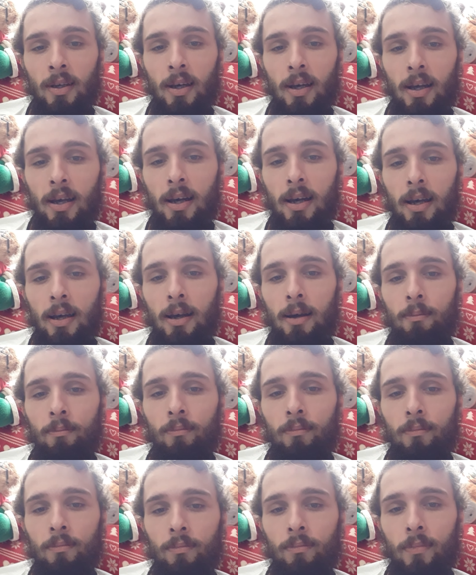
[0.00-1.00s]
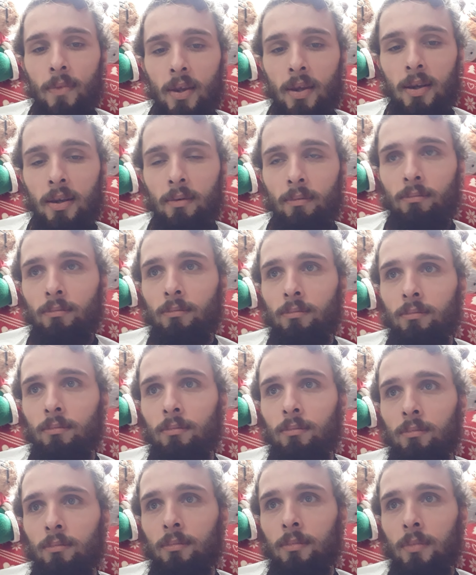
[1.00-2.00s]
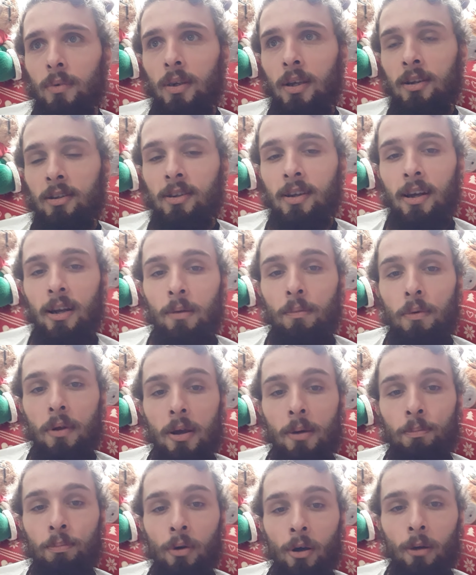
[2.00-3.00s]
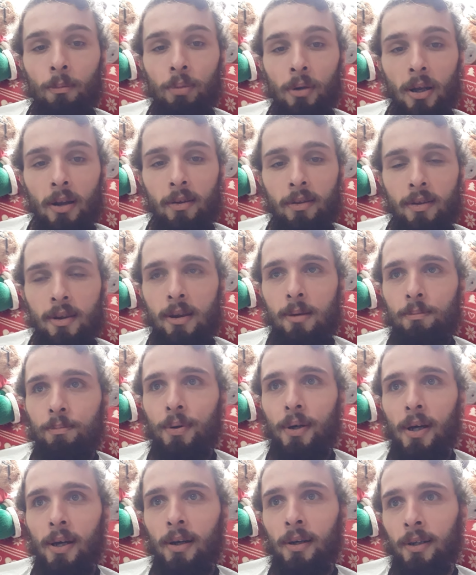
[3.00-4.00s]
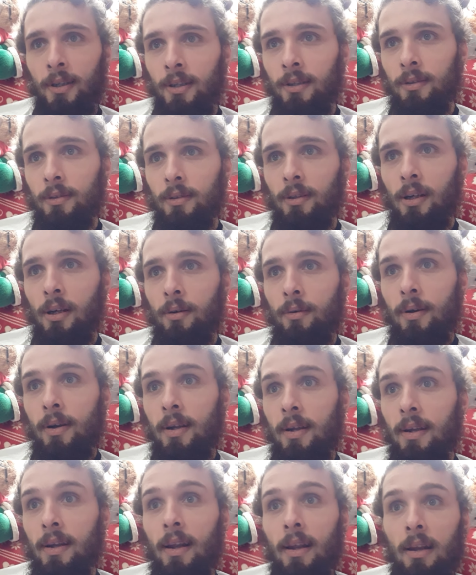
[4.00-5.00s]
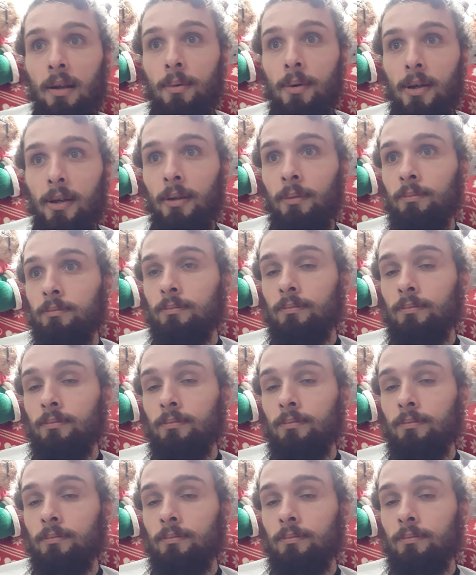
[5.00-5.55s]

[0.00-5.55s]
Um, it's going to be a popular theme park, I reckon, anyway.